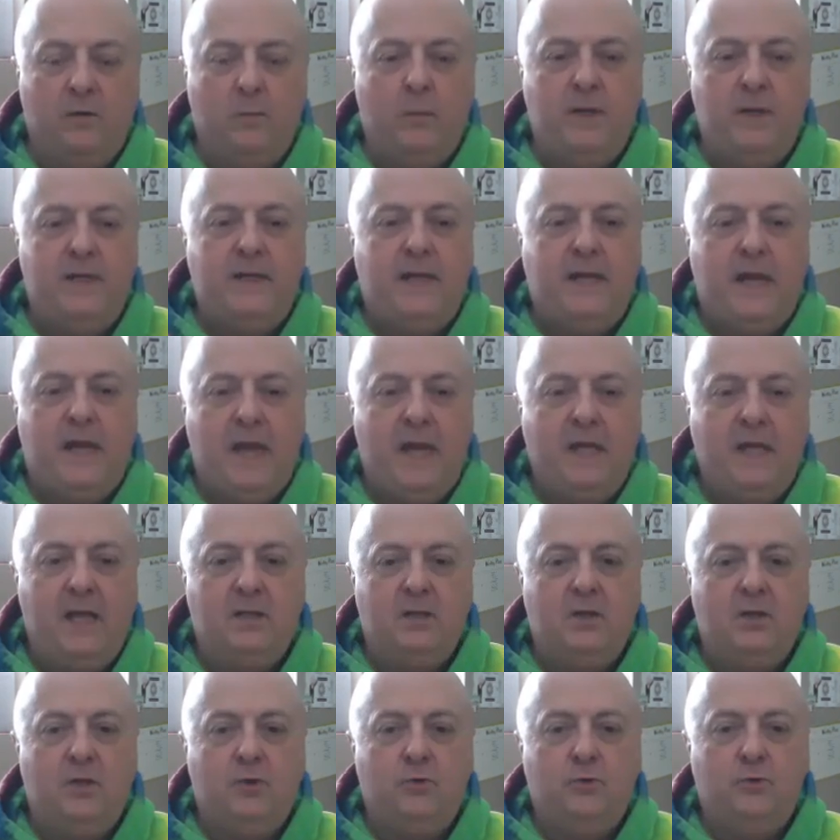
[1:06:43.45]
We
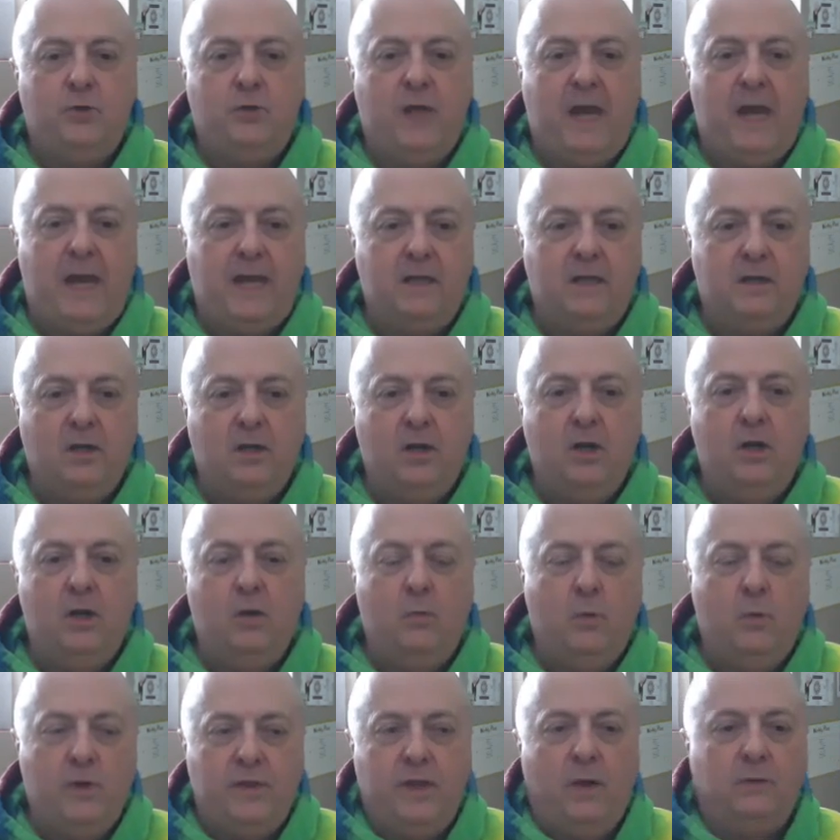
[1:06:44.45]
can't create
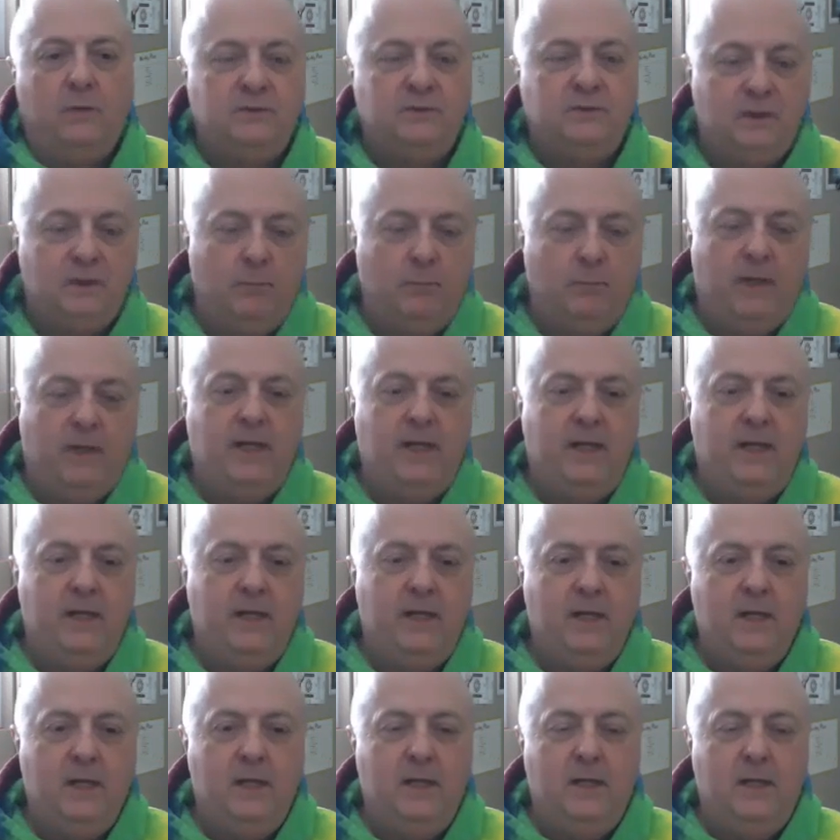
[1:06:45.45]
without somebody
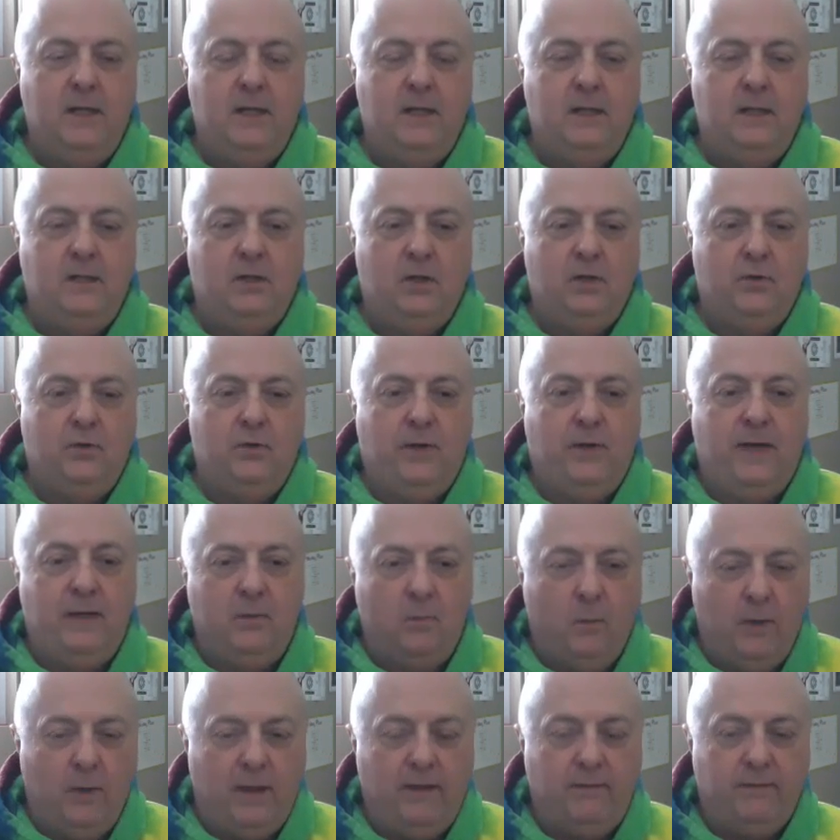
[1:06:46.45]
to create
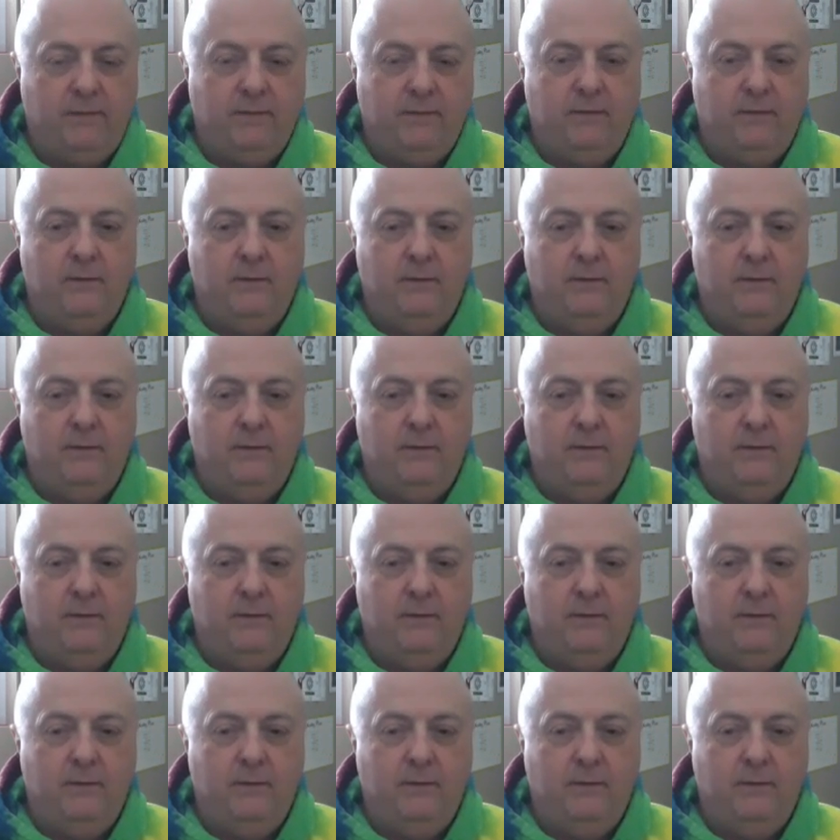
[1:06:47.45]
with.